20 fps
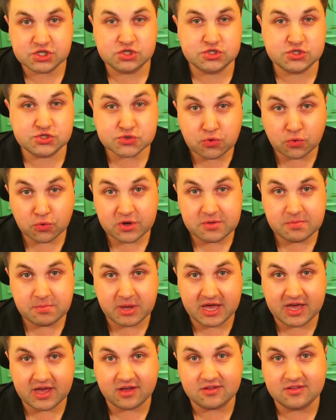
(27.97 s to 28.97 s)

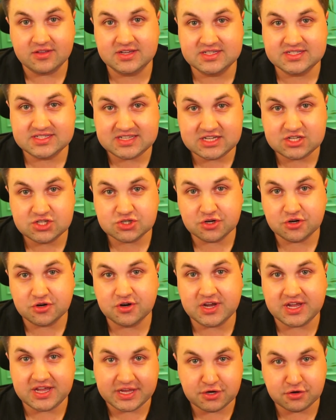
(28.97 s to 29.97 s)
Storypal
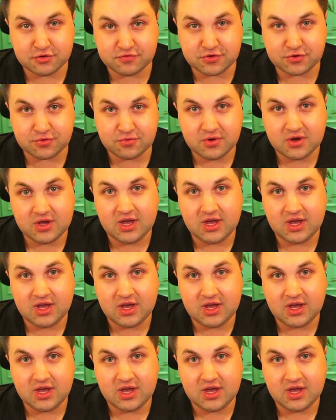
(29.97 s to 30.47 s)
teacher interview.